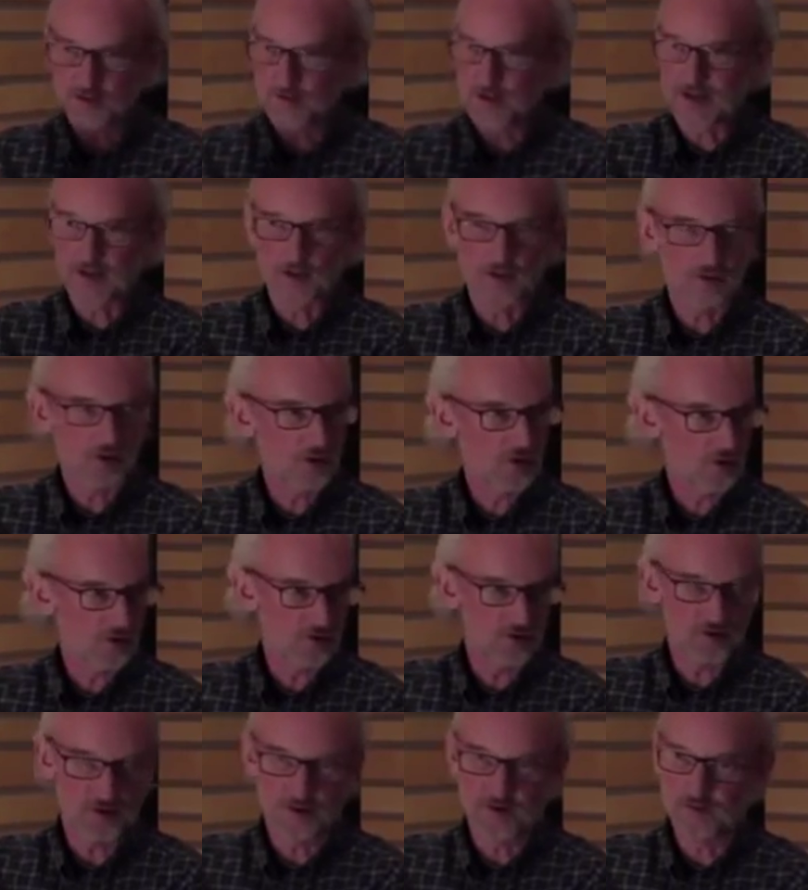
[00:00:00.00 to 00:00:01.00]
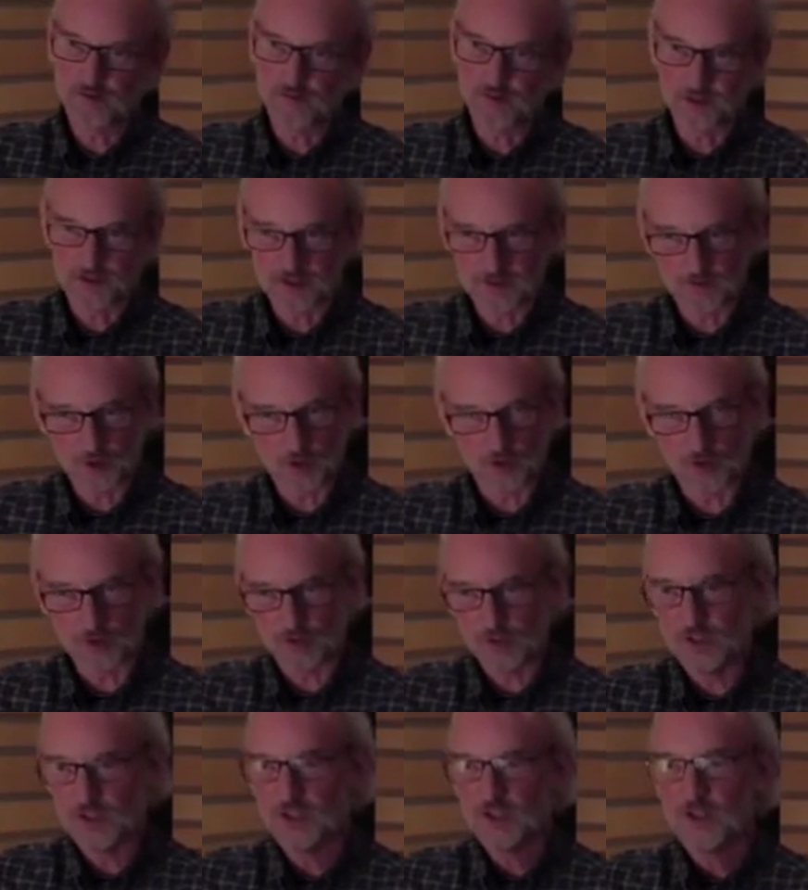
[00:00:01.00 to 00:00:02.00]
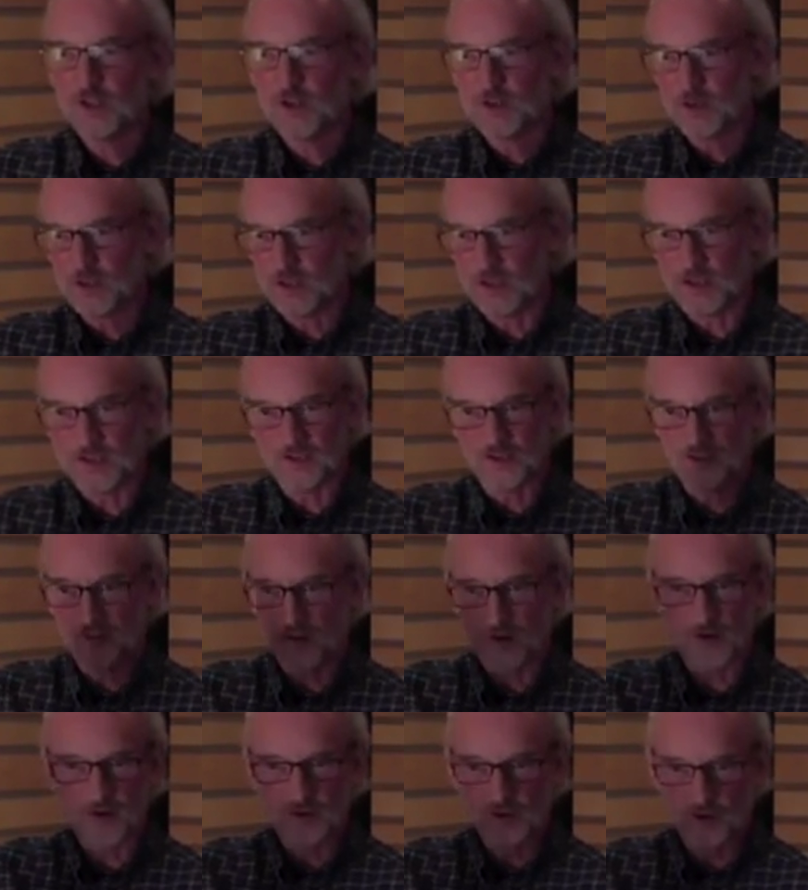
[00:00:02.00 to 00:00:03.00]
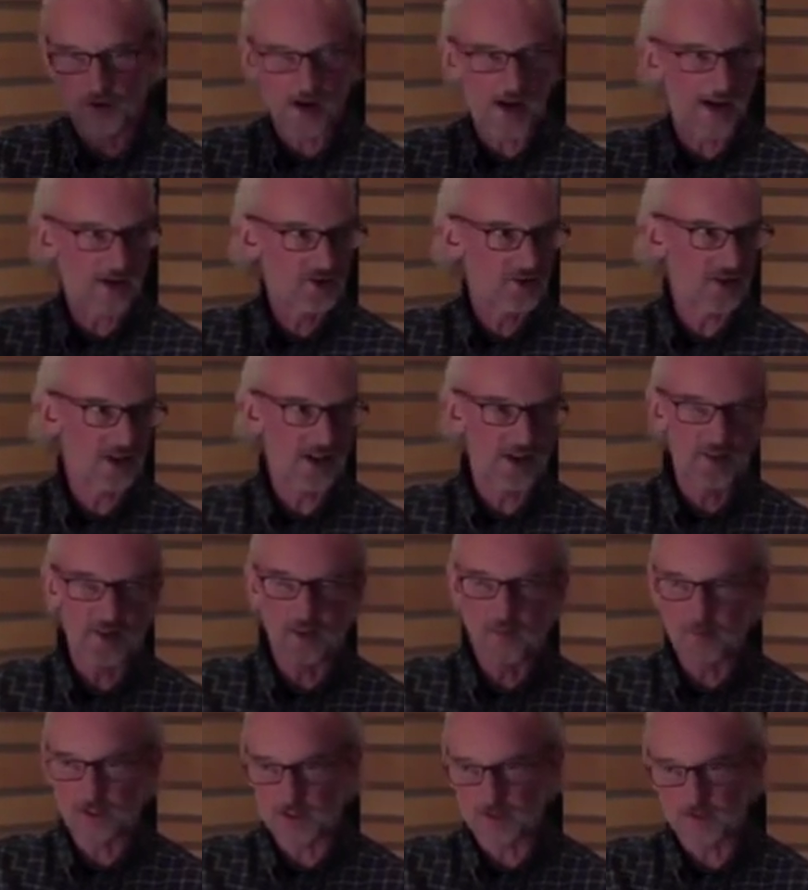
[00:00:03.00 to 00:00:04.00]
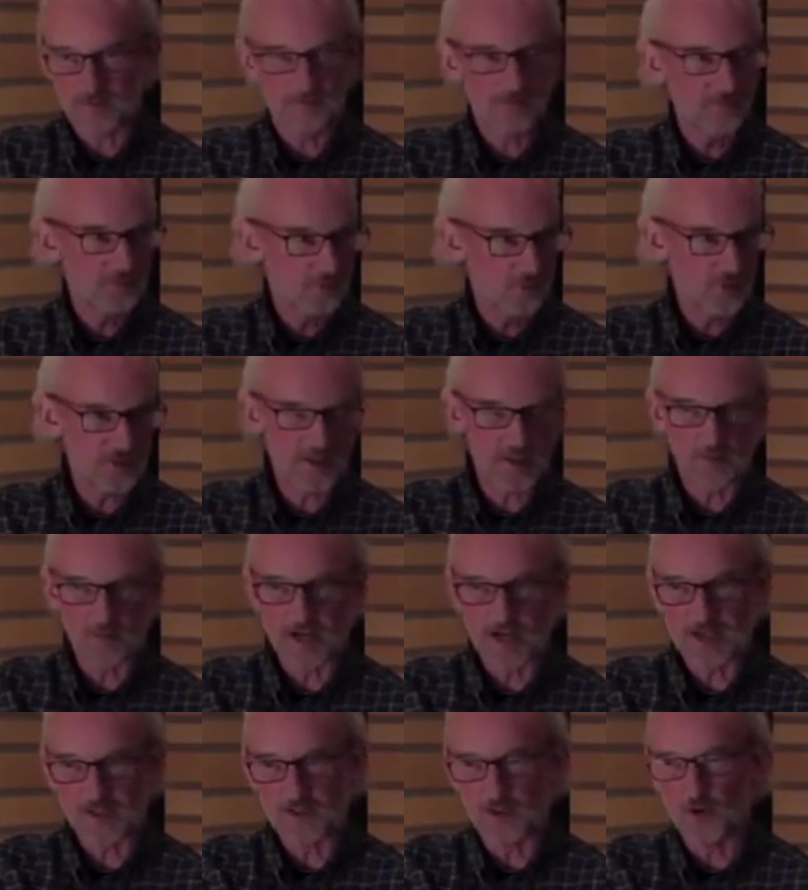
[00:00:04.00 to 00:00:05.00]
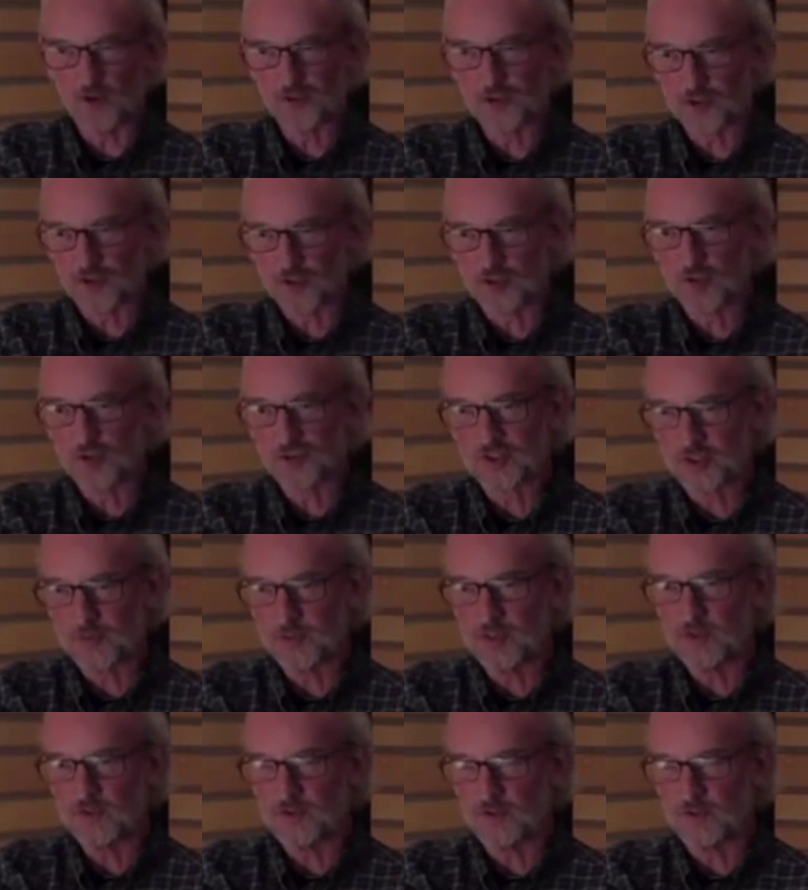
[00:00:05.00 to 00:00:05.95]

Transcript: the background vocals, the lead vocal into stereo tracks that can then be recombined. And those can be